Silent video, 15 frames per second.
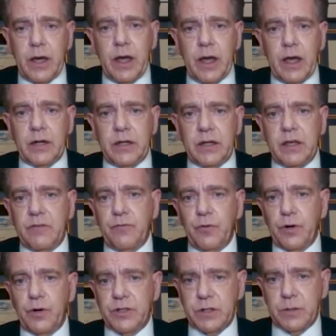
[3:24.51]
and to give
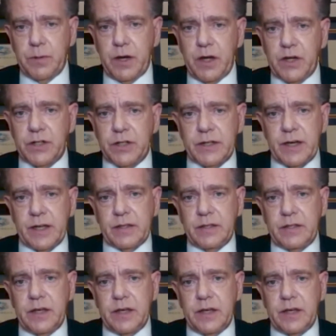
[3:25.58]
voice to patients at the
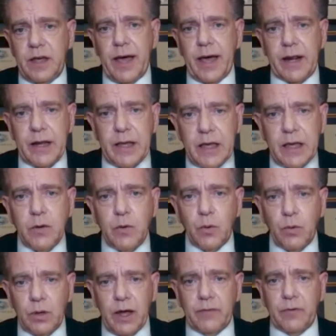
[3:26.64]
table at an
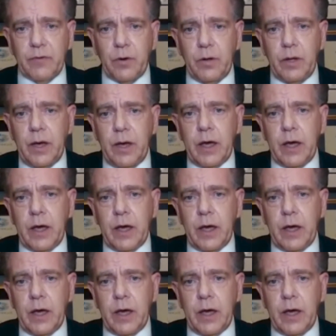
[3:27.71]
equal level